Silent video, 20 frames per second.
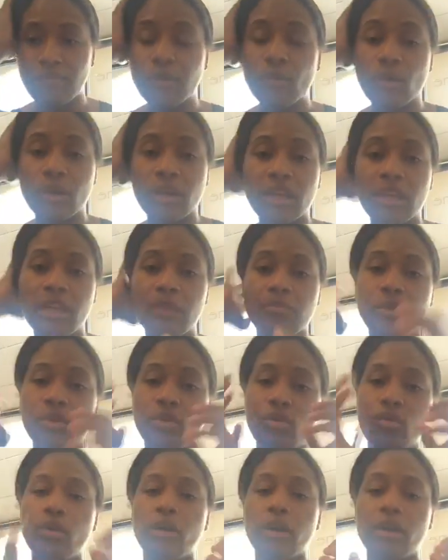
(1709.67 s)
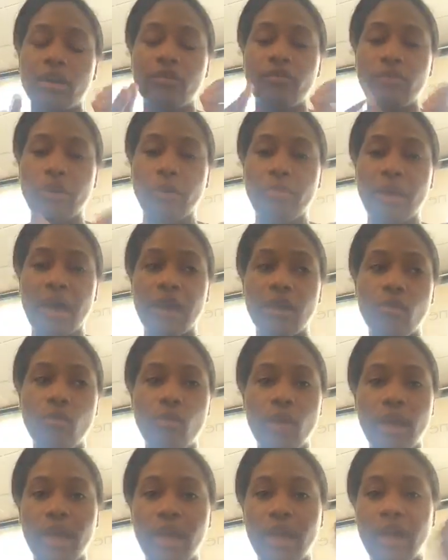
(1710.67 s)
You want to keep the cork of your bottle
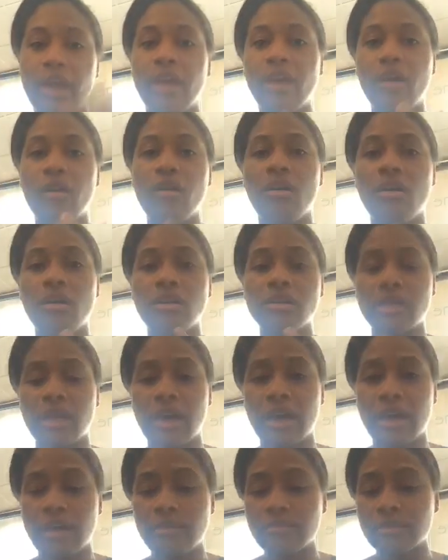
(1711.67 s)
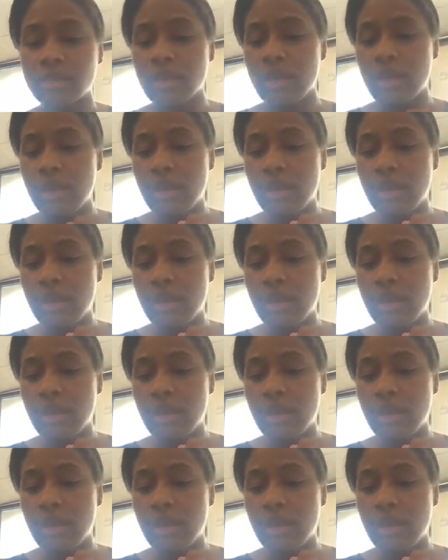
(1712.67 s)
wet at all times.